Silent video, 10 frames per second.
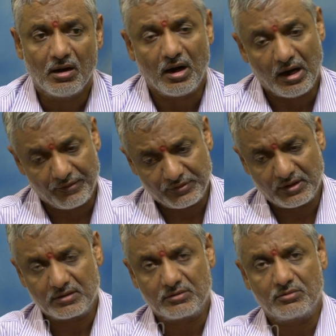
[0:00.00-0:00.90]

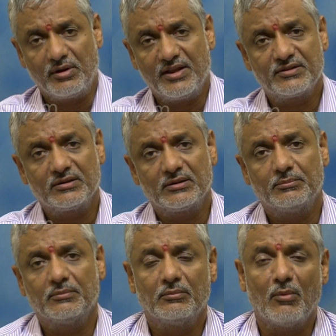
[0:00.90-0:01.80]
After today's uh,
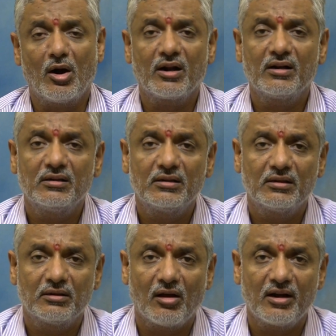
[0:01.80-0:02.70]
modern uh,
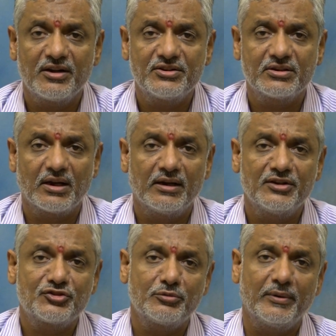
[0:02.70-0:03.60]
knowledge and
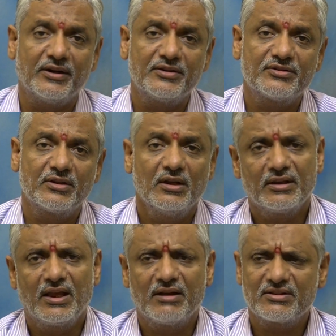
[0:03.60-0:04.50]
instruments,
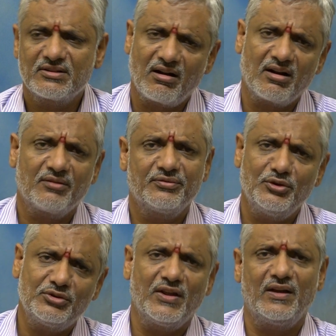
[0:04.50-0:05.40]
gave us lot of
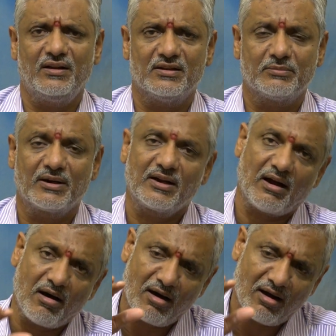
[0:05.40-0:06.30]
new theories but
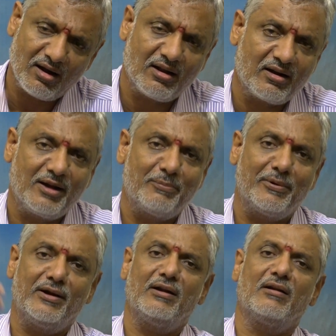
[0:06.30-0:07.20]
all are
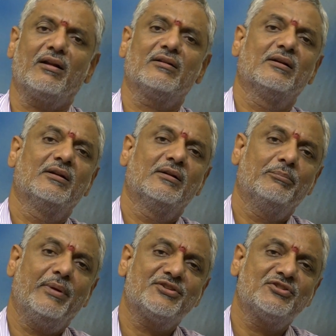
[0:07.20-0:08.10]
dependent on
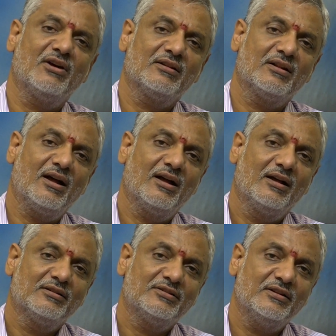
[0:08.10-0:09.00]
based on the
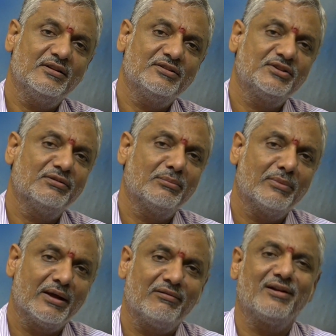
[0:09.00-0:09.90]
theories given by our